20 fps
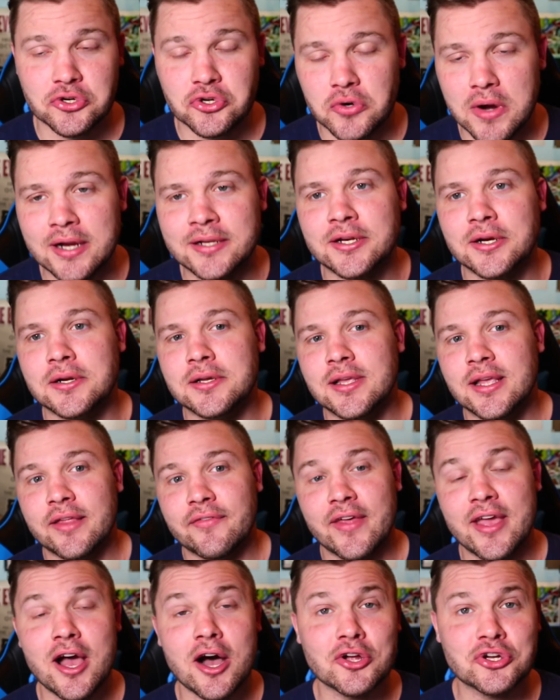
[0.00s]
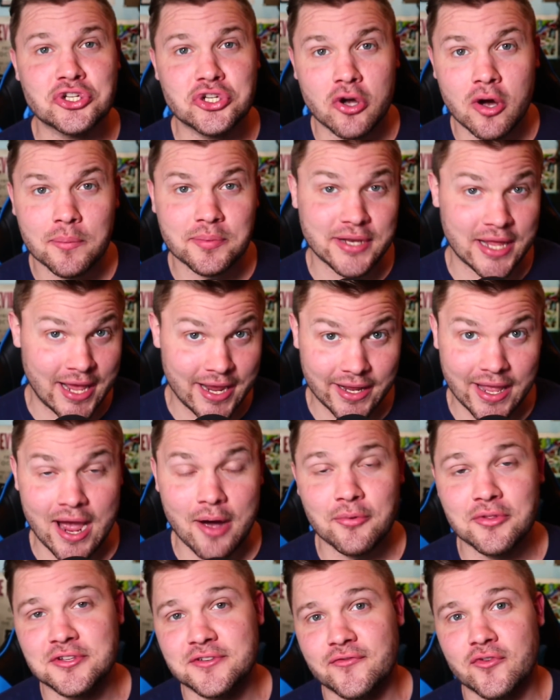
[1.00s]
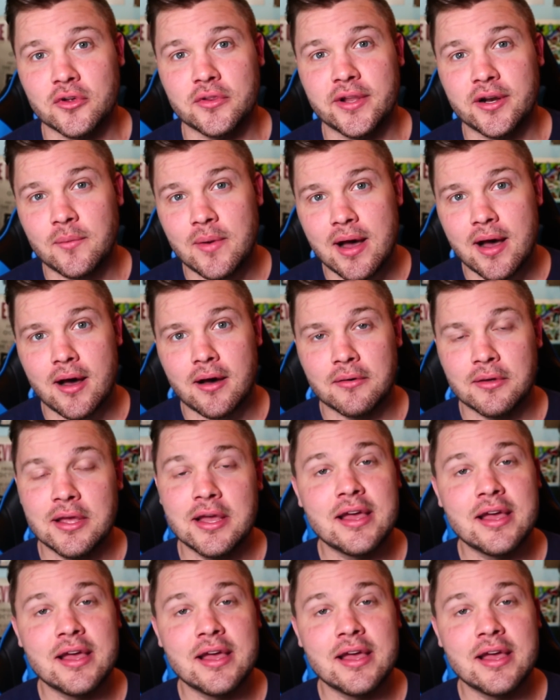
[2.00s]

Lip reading: director, they all show up to hang out with us for a little while.